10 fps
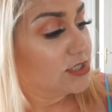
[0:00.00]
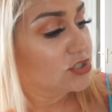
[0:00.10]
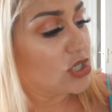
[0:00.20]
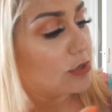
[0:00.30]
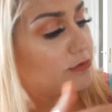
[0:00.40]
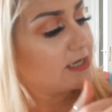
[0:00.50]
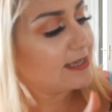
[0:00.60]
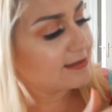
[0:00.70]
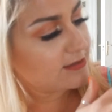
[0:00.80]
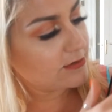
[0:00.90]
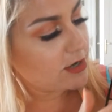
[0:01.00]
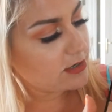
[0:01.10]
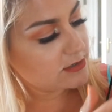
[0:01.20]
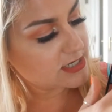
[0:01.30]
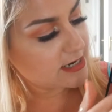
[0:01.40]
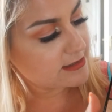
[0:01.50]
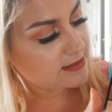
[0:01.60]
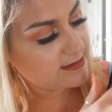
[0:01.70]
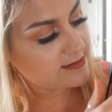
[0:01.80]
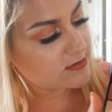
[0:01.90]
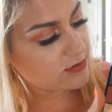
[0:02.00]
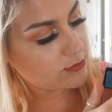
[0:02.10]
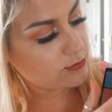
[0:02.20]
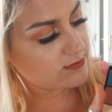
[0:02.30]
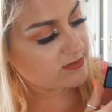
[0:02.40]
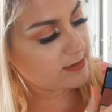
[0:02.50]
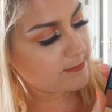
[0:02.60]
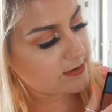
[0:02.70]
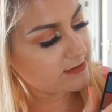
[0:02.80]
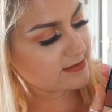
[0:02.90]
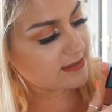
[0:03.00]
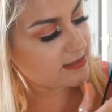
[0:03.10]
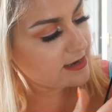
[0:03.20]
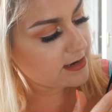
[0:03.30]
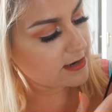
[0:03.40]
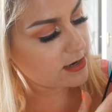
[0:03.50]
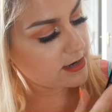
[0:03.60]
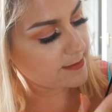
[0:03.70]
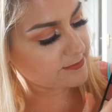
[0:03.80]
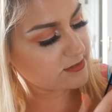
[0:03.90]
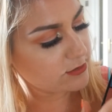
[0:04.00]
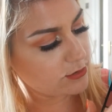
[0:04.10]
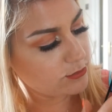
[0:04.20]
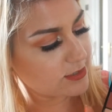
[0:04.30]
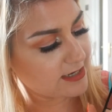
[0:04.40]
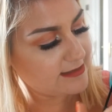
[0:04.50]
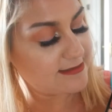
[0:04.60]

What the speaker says: So the next two colors are these two shimmers that they are absolutely